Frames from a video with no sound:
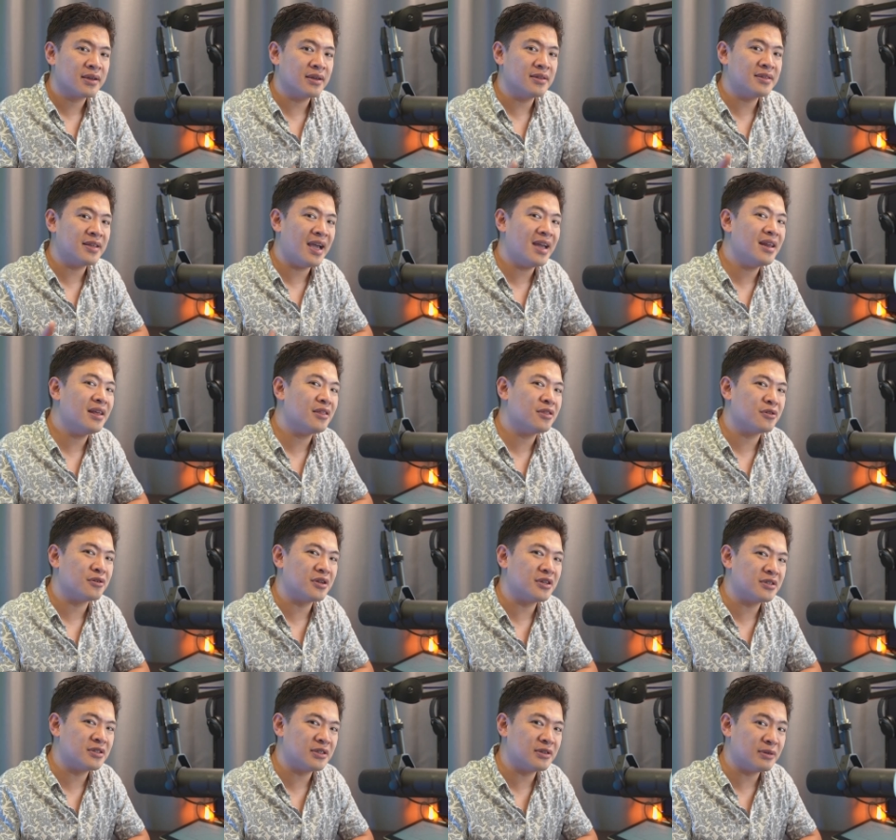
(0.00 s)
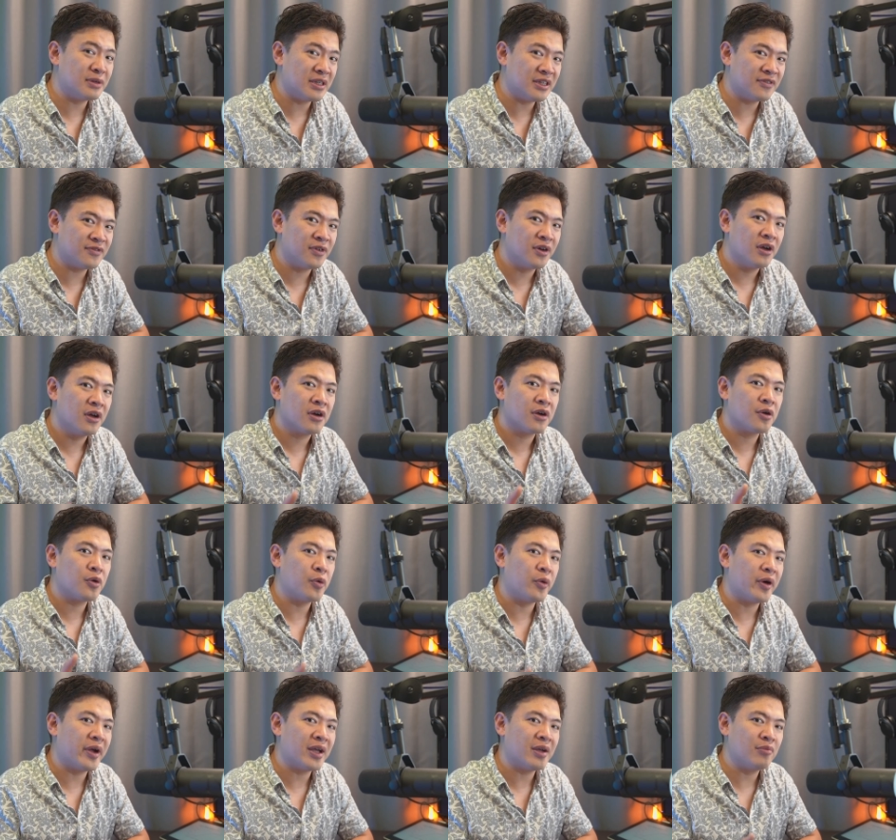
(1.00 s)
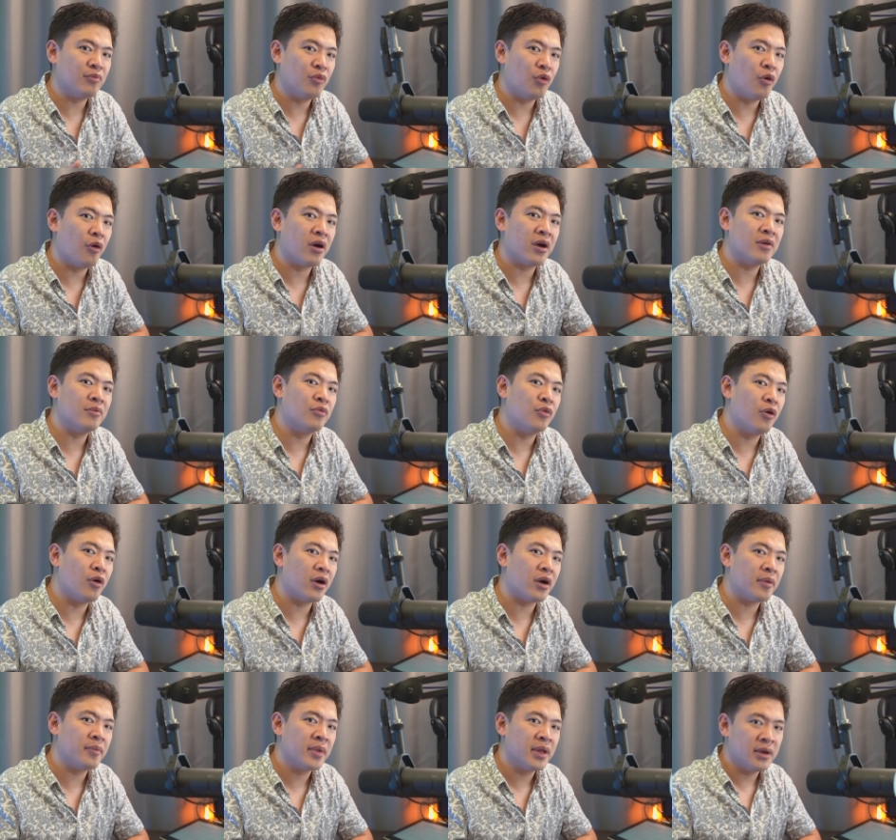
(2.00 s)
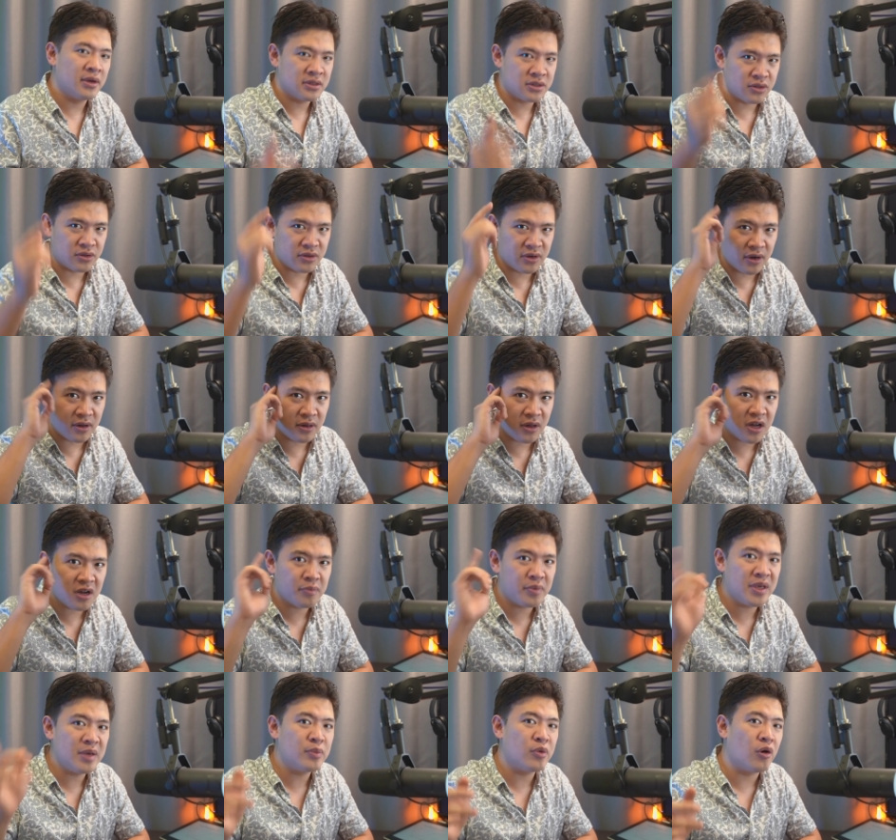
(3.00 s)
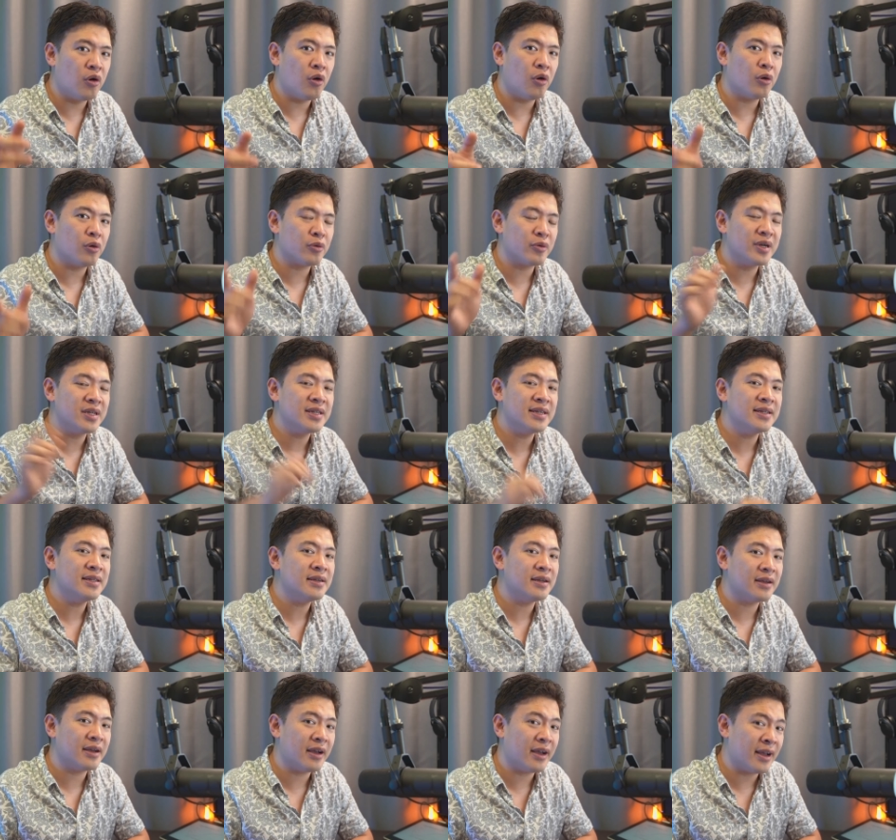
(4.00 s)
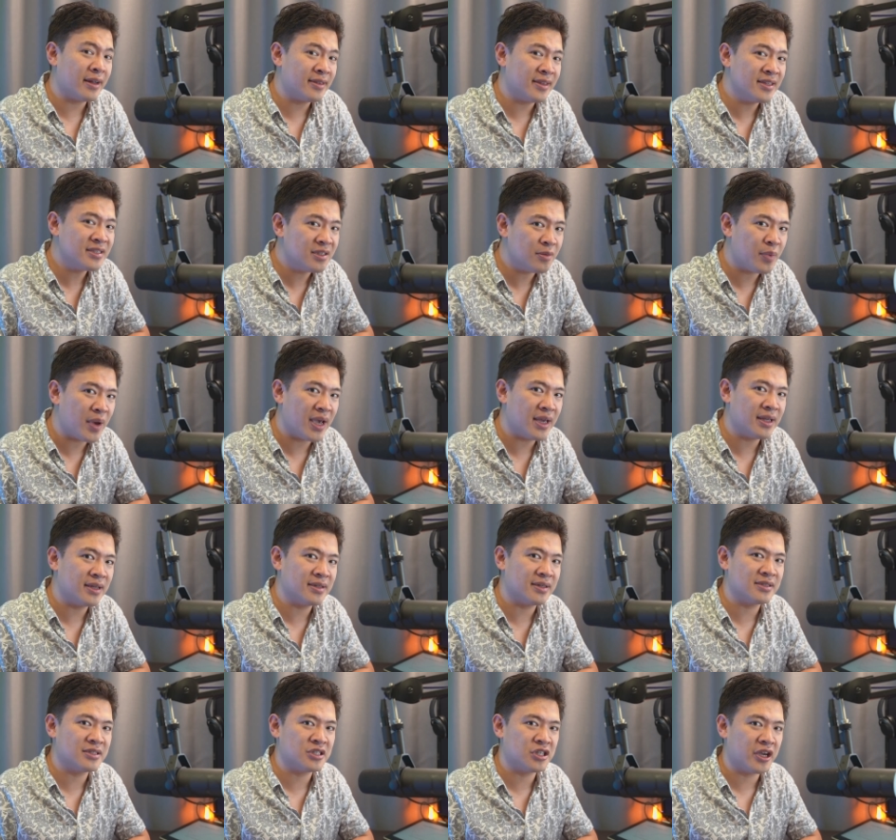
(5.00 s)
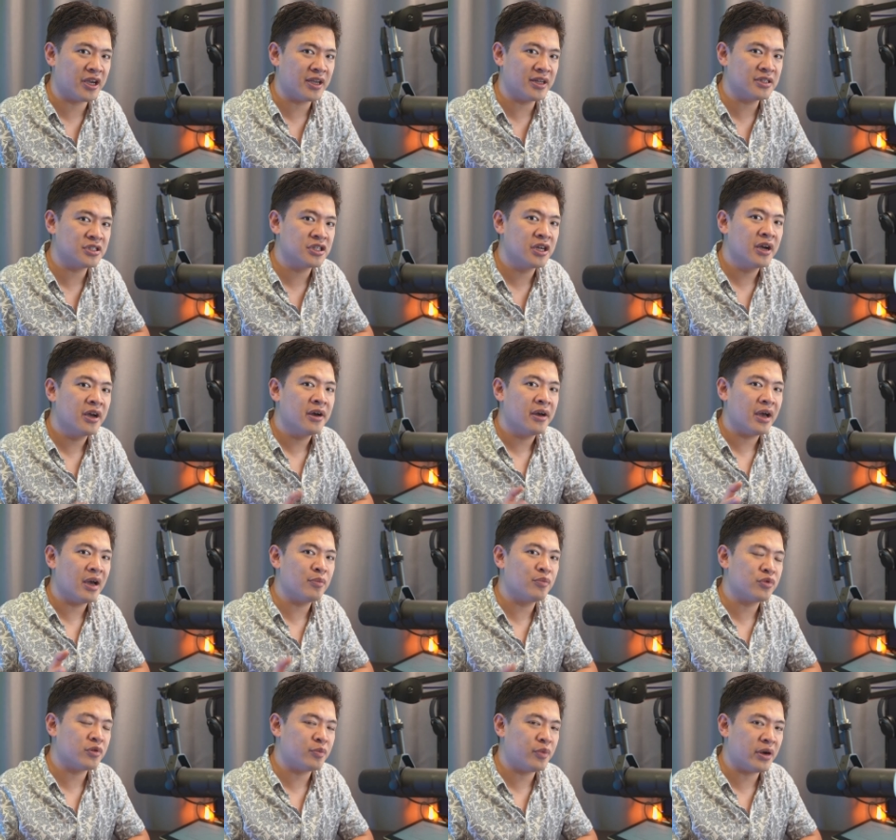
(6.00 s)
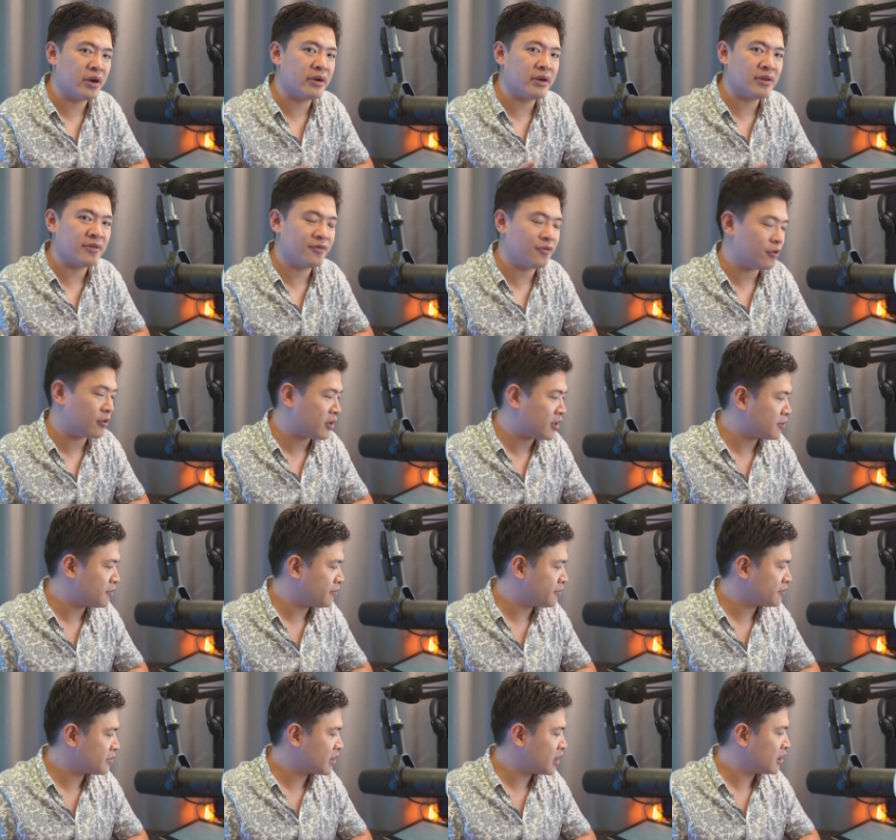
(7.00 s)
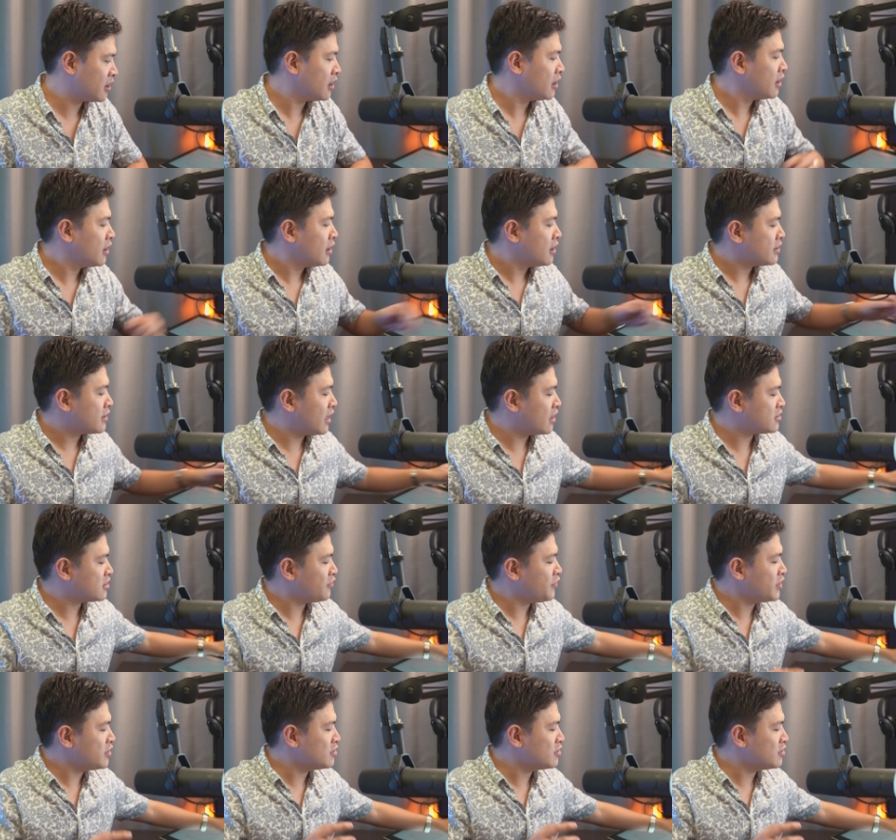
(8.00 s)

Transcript: containing thirty-two E T H growing more and more. So there are a lot of people already anticipating this change and preparing for it. Now, something